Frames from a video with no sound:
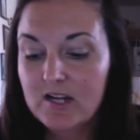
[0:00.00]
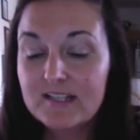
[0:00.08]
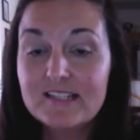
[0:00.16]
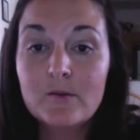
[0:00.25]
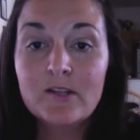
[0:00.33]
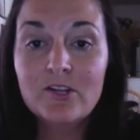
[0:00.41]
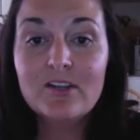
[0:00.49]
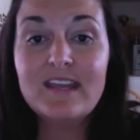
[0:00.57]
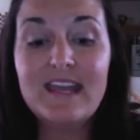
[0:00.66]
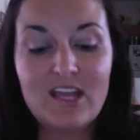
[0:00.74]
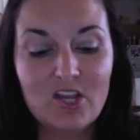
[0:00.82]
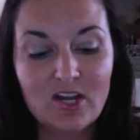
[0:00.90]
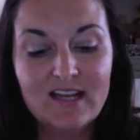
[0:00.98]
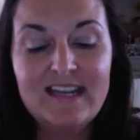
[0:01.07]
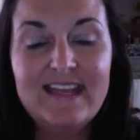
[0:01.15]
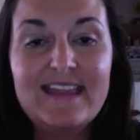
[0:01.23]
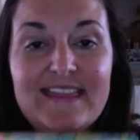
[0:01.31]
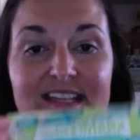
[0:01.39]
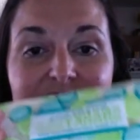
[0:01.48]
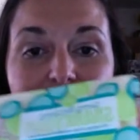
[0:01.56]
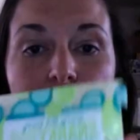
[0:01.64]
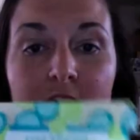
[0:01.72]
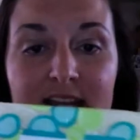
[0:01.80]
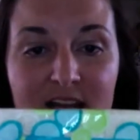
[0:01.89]
So in your kit, you're going to get the
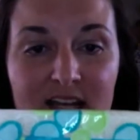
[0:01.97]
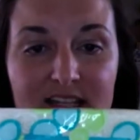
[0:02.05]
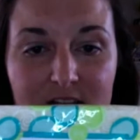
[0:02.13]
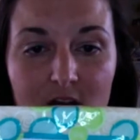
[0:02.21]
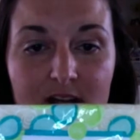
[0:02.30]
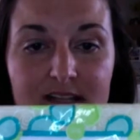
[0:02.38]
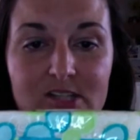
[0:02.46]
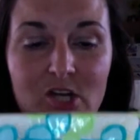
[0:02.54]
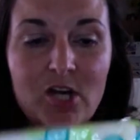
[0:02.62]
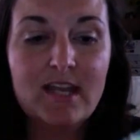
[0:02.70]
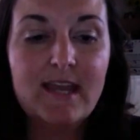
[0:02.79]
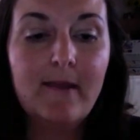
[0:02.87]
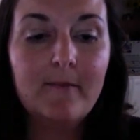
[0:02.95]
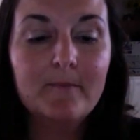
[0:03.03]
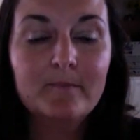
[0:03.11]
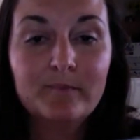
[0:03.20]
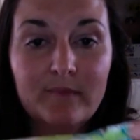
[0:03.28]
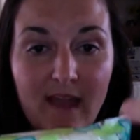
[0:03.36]
Sorry Not Sorry Snarky.